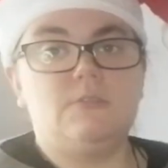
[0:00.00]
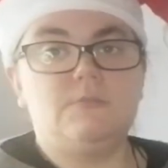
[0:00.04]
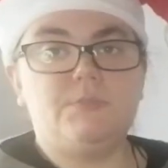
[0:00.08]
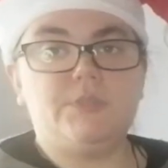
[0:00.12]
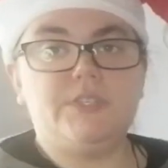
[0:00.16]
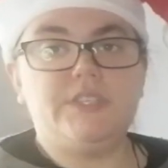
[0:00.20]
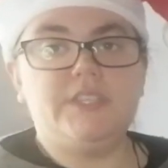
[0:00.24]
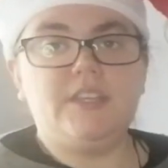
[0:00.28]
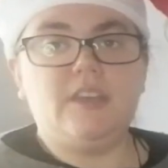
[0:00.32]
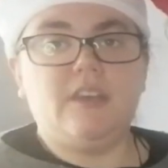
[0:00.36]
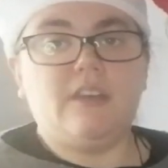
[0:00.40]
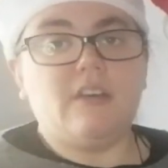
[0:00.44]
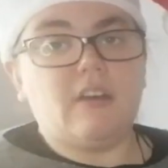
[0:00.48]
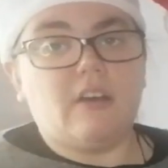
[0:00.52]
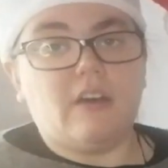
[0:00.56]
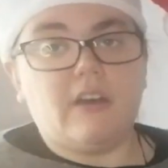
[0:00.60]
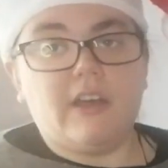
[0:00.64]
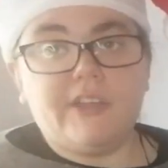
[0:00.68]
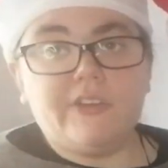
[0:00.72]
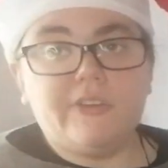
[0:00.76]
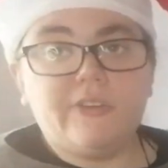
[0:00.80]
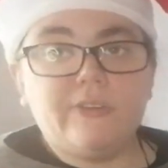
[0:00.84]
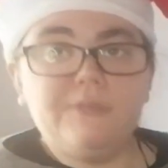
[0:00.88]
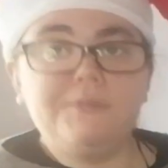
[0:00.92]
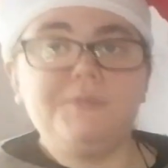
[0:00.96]
But yeah,
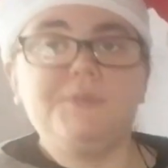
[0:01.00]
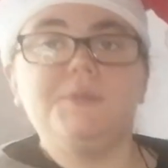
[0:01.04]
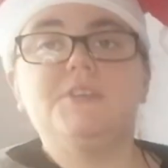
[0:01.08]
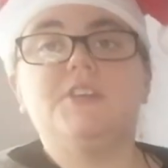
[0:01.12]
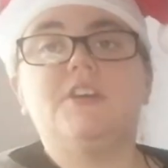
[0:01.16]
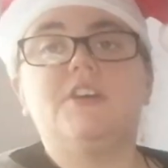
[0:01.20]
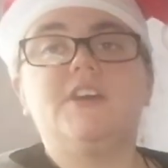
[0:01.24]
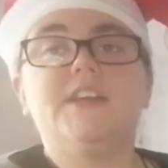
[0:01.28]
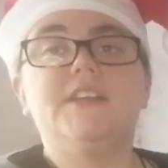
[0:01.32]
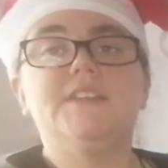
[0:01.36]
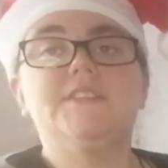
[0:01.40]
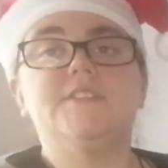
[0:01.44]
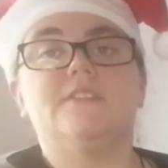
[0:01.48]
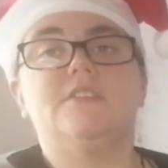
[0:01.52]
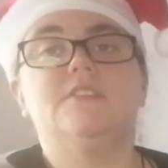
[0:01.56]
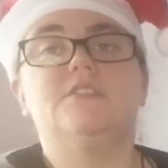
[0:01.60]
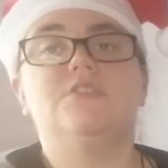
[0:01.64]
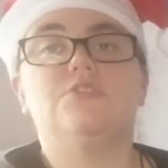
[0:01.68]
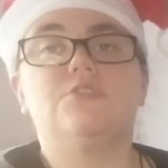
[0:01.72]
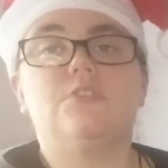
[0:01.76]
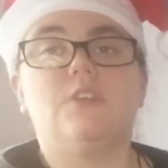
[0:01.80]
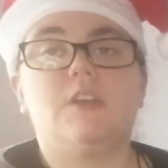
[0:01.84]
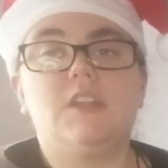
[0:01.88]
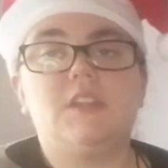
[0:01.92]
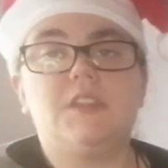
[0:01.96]
I hope you guys
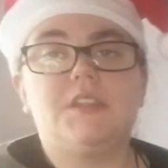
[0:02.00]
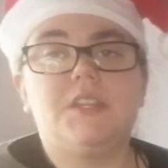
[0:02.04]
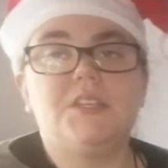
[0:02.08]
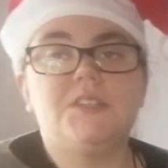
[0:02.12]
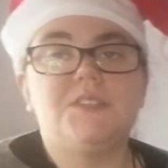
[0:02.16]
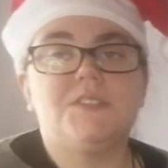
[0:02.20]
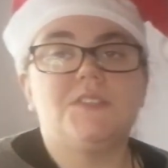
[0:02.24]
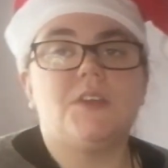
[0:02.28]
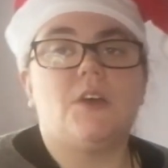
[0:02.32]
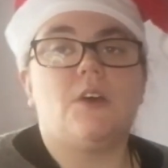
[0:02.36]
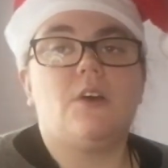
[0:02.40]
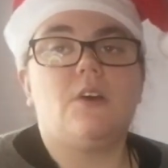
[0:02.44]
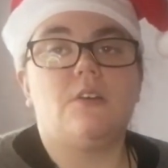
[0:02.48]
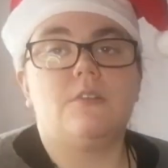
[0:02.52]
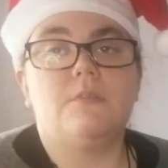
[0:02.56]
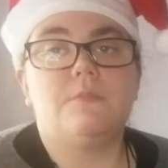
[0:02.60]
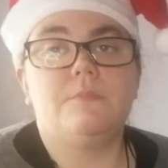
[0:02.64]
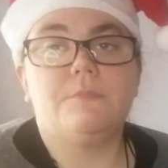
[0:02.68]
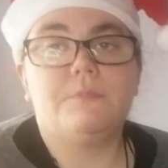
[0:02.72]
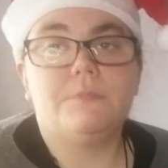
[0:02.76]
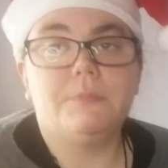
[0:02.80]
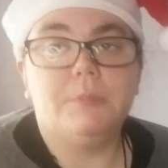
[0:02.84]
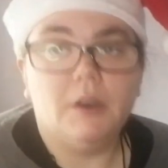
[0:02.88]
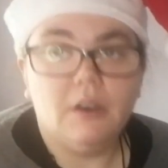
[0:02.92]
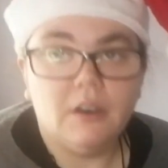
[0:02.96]
enjoyed this
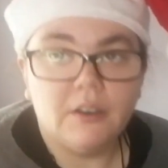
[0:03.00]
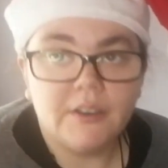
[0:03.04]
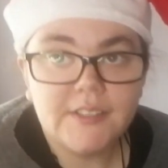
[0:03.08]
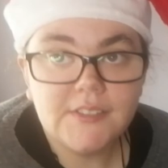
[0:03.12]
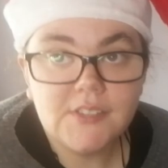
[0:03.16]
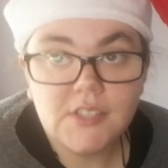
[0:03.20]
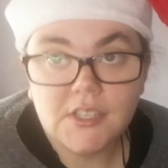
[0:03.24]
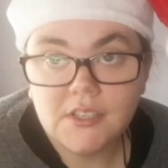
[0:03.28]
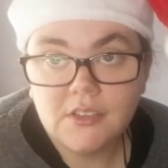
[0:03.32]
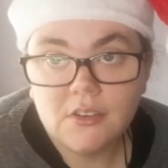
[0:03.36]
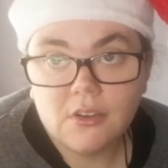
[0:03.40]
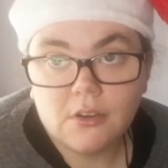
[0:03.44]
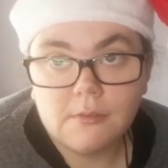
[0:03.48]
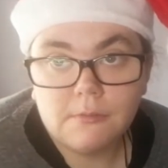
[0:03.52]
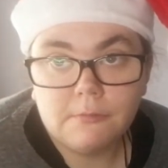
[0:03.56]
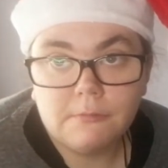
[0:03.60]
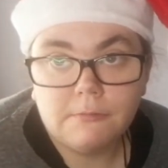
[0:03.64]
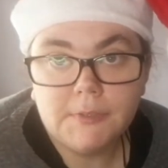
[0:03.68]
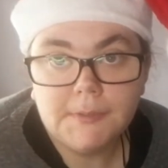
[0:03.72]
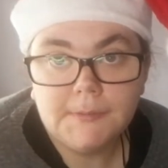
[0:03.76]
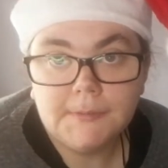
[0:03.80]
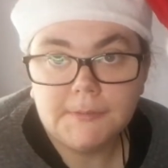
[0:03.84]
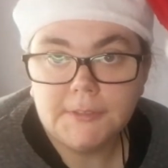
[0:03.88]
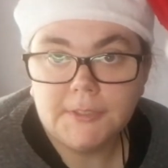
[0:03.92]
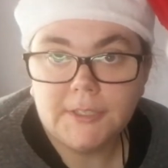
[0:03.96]
unboxing of
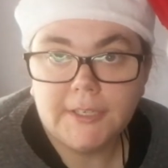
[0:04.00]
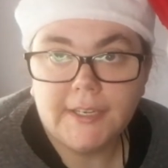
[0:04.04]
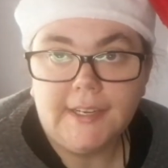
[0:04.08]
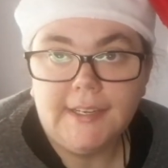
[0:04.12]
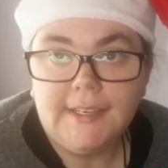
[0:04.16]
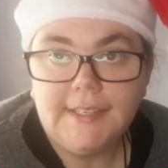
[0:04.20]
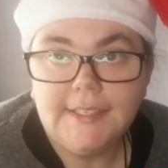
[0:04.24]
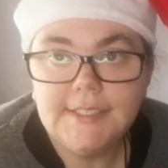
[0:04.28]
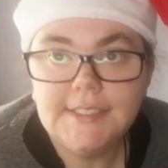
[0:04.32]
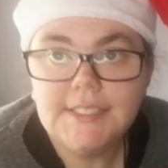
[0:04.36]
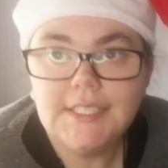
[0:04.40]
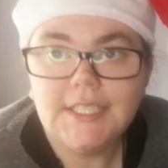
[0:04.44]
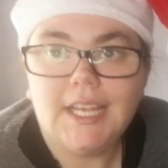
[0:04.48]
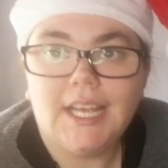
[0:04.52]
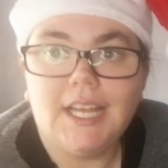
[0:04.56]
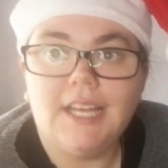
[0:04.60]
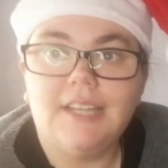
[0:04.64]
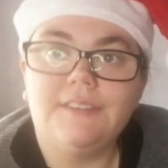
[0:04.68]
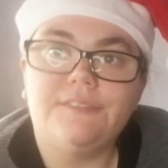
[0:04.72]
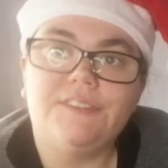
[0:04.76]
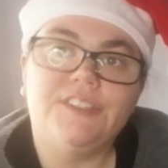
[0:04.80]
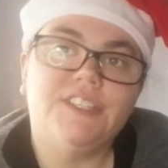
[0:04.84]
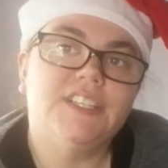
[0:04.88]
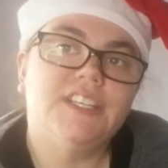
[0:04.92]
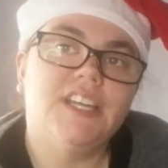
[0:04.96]
River Island
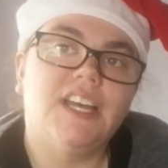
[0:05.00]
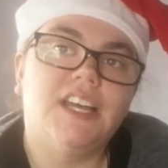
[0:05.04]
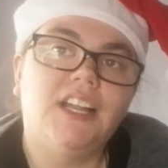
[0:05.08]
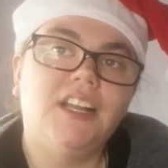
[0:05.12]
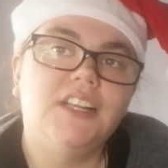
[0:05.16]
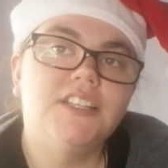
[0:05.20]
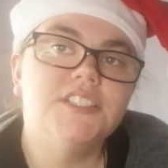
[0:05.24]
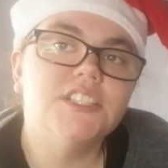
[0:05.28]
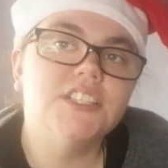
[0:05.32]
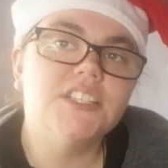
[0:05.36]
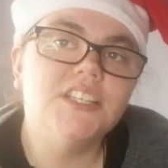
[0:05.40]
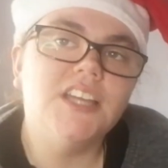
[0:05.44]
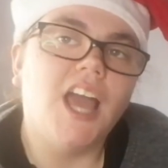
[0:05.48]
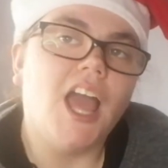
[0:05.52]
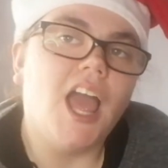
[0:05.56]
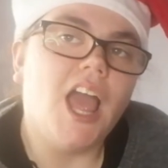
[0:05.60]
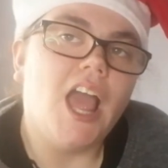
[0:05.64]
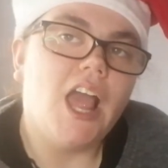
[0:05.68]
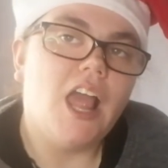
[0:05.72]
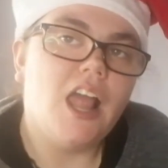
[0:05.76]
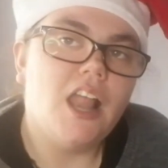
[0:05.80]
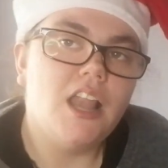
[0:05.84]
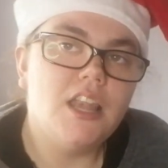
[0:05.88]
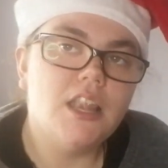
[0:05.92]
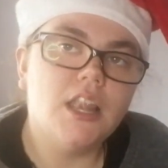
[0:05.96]
Advent Calendar.
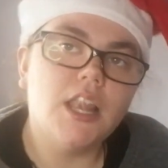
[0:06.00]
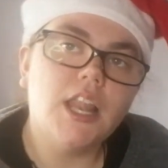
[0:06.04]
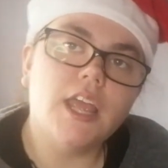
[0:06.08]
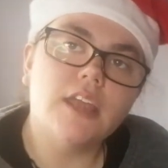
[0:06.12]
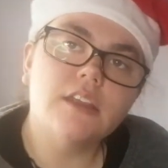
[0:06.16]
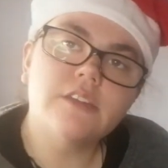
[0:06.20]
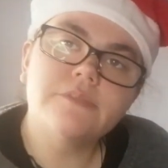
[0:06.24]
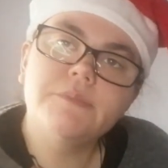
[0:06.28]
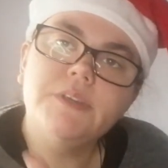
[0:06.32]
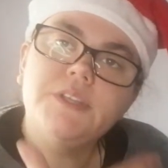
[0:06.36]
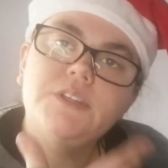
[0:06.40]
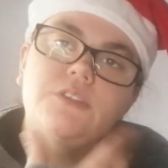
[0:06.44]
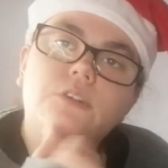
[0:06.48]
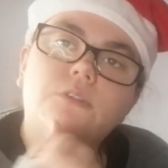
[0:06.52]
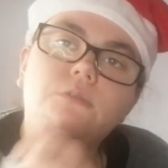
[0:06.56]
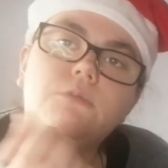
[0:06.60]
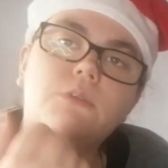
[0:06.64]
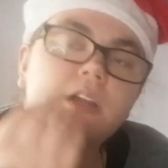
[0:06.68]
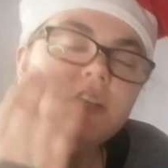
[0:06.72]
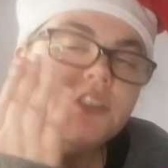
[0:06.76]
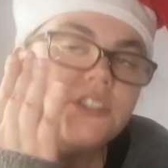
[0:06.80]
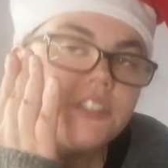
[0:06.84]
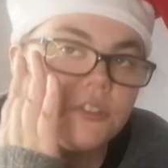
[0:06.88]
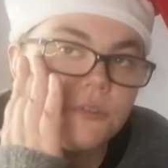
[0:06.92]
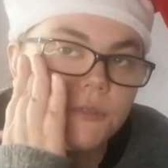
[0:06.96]
Let me know
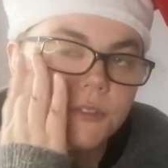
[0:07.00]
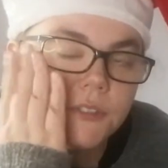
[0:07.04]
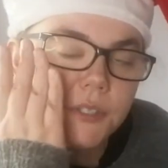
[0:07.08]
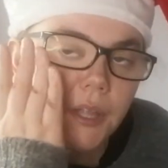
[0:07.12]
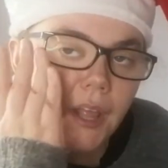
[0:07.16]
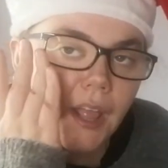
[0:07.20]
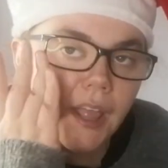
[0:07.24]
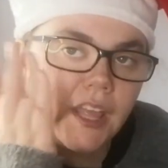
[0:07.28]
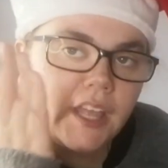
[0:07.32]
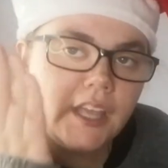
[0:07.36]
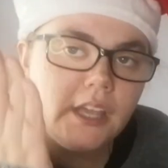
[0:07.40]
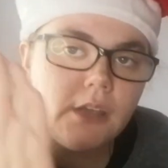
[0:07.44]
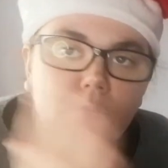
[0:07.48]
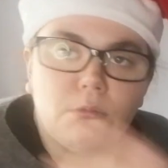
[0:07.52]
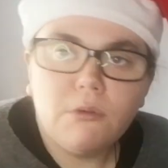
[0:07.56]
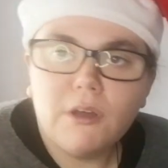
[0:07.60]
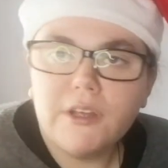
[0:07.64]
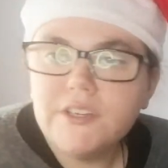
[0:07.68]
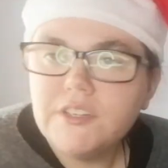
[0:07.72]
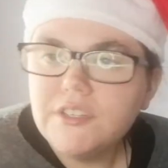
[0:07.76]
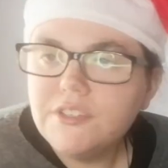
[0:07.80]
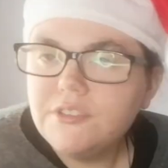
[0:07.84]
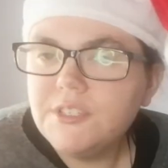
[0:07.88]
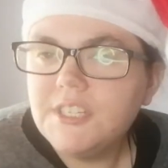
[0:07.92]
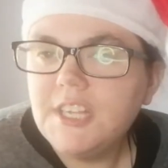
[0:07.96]
what you think
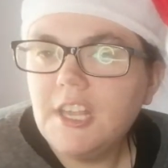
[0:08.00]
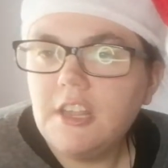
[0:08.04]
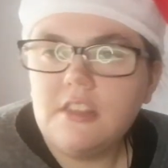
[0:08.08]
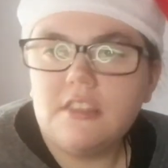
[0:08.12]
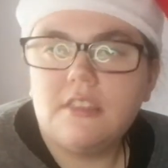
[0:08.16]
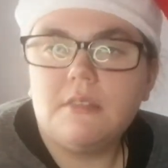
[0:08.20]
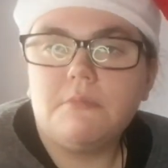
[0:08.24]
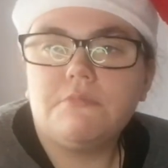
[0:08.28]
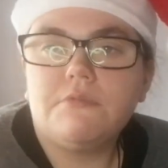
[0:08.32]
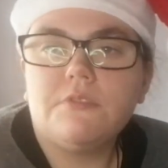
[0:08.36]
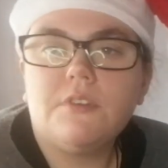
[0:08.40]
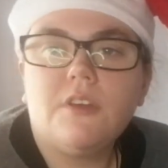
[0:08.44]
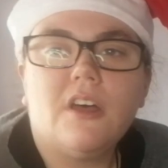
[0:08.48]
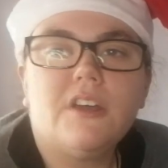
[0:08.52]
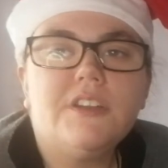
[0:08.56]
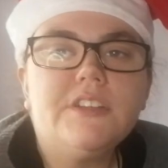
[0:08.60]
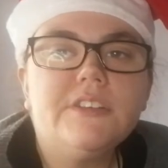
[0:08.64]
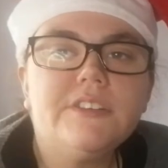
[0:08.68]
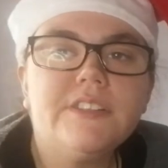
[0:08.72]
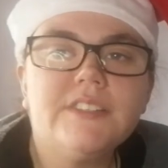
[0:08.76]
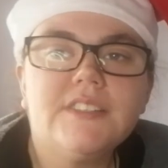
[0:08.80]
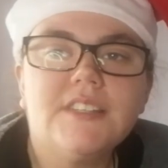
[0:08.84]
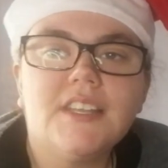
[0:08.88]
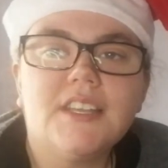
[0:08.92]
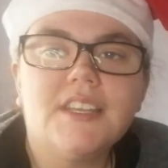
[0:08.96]
of the
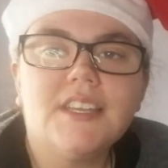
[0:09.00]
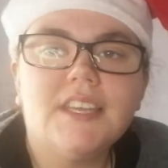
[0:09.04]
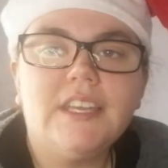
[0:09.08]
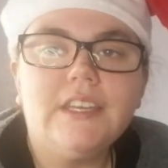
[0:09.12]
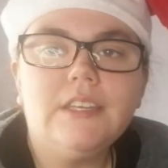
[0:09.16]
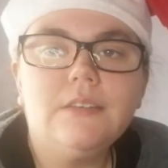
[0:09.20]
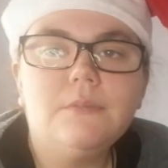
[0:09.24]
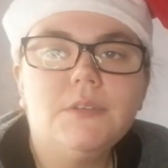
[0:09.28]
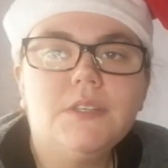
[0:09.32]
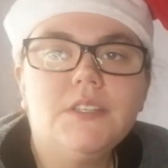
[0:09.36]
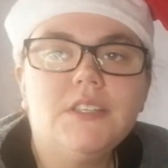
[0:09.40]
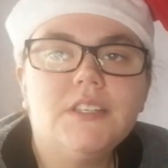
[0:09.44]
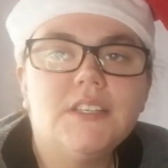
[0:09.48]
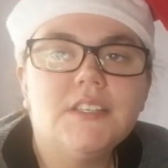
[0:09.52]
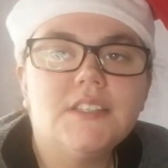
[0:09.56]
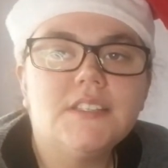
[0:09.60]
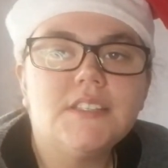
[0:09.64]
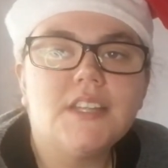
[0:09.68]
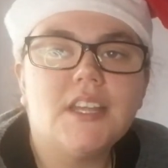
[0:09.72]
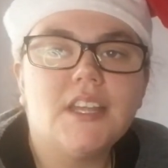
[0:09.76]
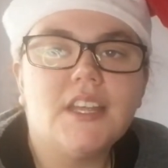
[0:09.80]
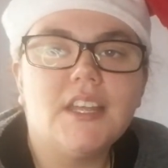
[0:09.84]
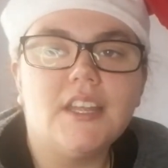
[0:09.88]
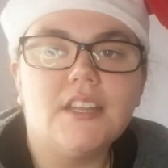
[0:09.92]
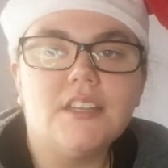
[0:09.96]
products that came in it,
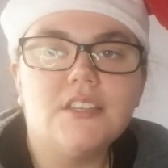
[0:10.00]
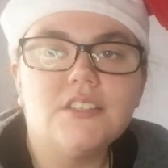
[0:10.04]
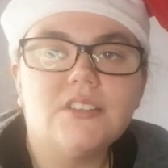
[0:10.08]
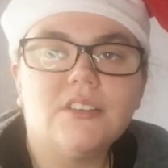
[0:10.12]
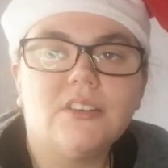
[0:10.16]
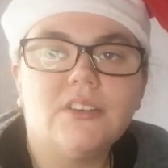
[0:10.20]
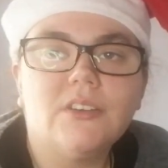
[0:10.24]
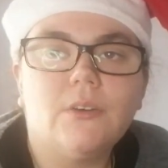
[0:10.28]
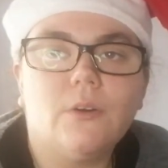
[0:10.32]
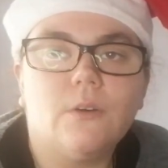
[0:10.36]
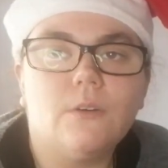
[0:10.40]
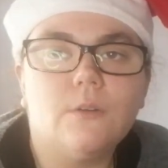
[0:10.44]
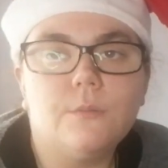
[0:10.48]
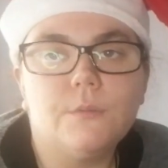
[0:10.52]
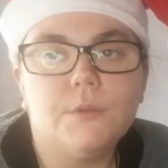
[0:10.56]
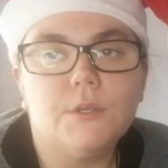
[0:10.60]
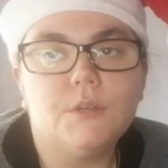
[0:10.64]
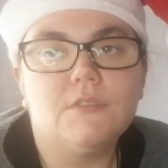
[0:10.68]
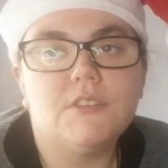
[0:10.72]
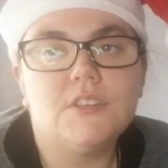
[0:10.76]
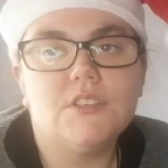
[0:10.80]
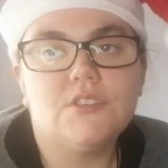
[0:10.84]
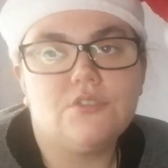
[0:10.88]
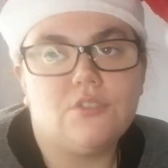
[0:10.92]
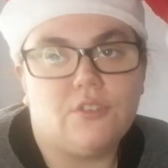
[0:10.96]
and I hope
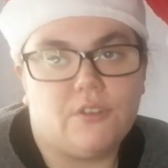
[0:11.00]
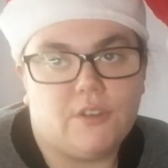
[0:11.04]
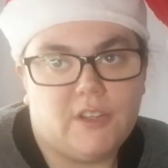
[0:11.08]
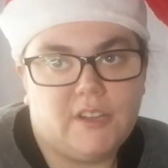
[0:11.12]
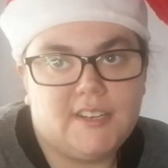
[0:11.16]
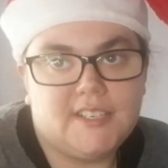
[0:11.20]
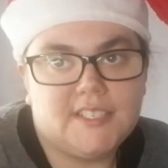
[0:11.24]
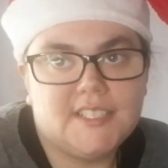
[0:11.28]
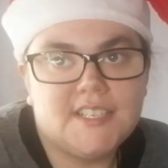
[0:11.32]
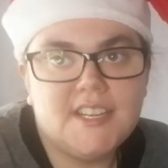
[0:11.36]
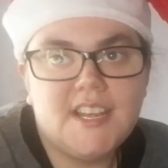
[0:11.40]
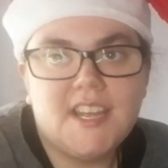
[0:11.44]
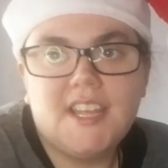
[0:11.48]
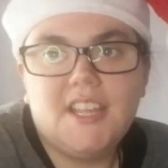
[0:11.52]
you enjoyed.